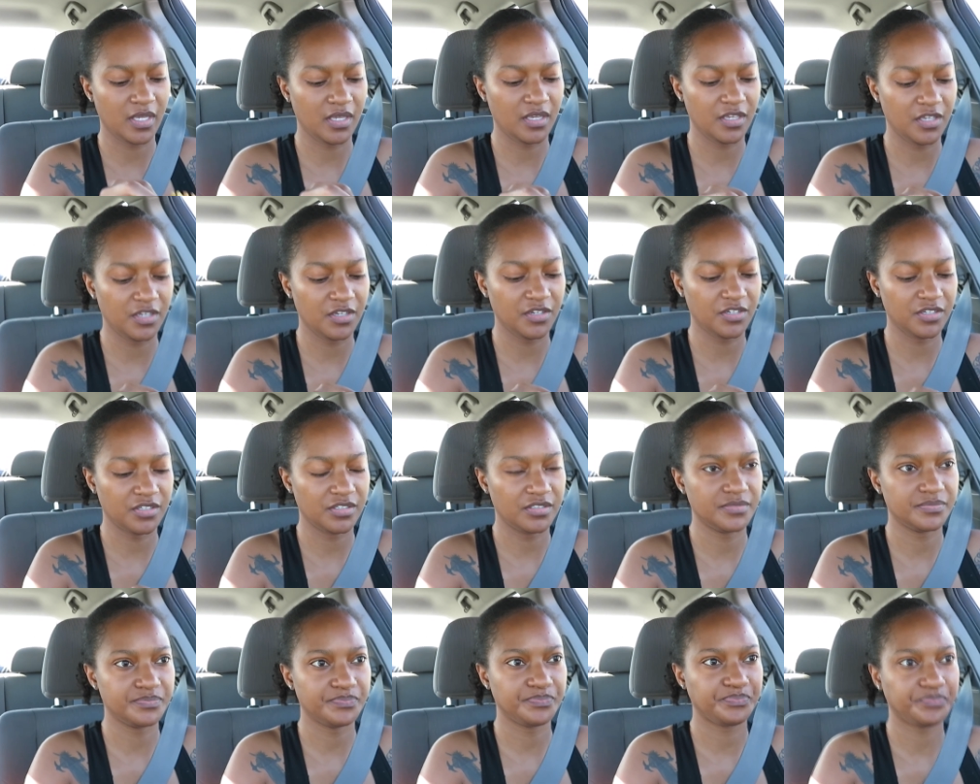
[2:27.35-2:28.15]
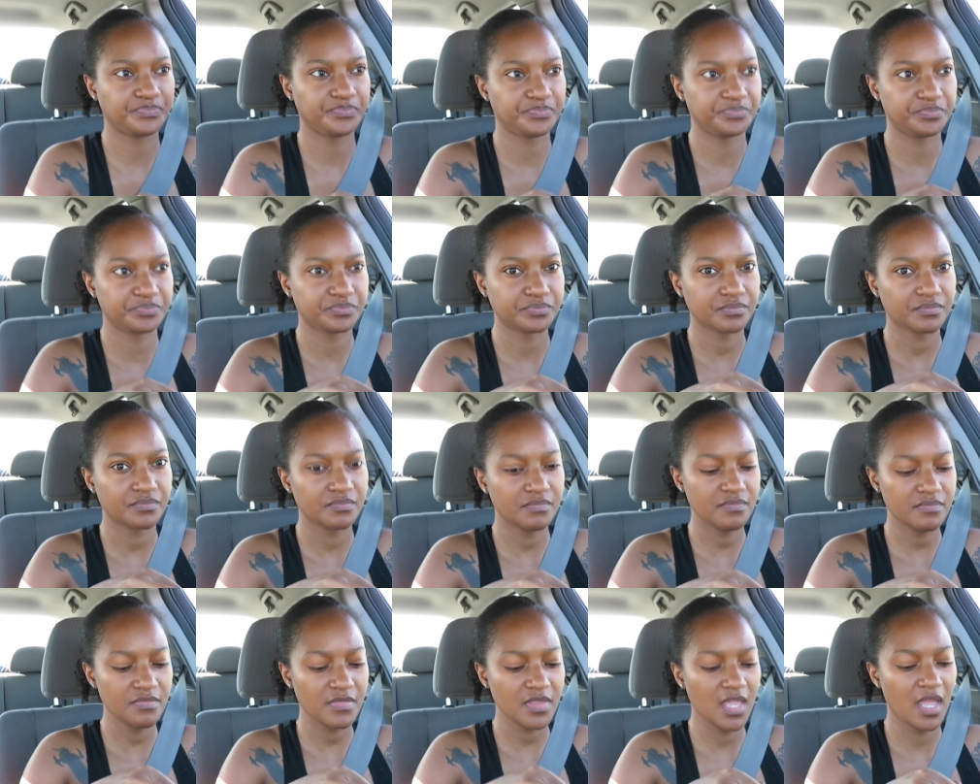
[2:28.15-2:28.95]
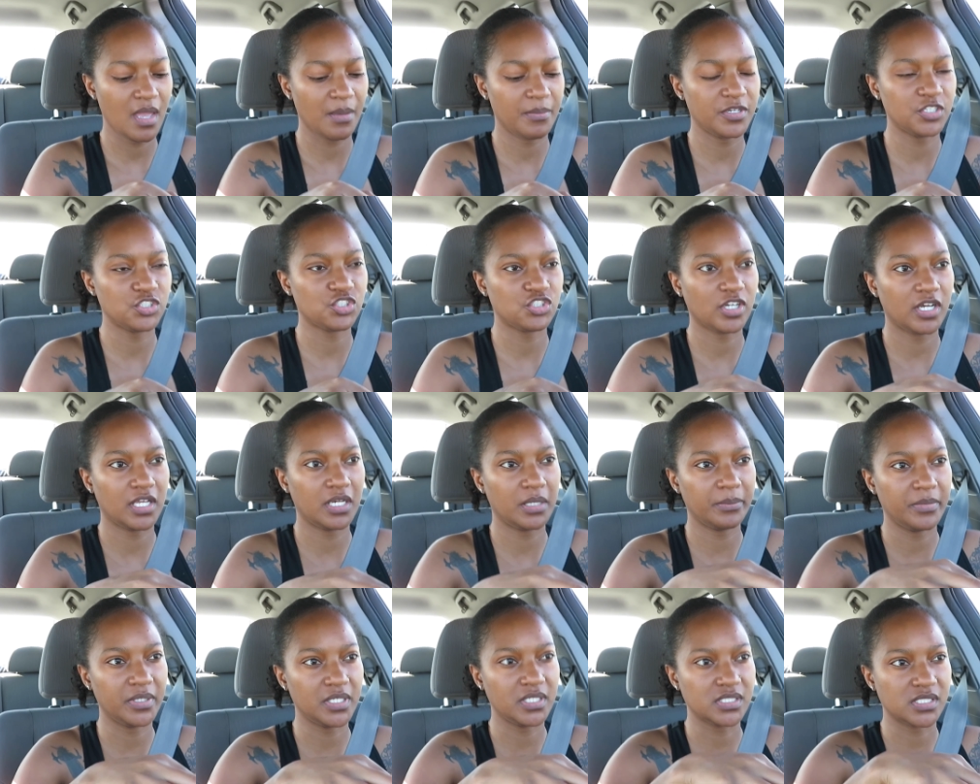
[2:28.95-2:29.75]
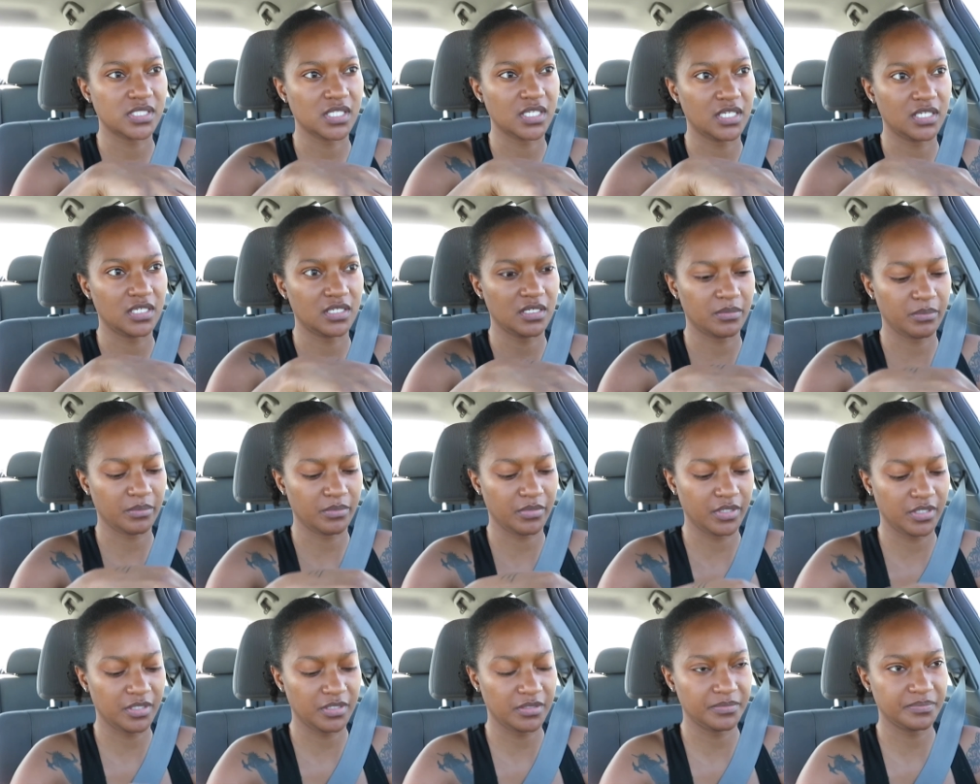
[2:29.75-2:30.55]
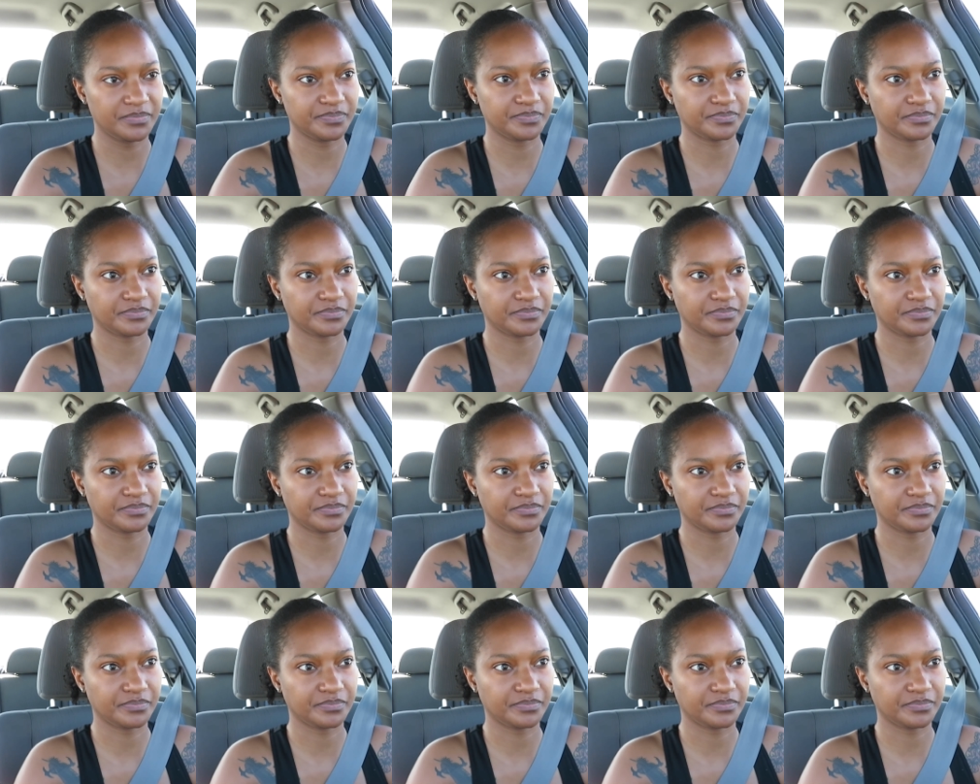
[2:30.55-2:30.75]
hair, I've been trying to maintain, but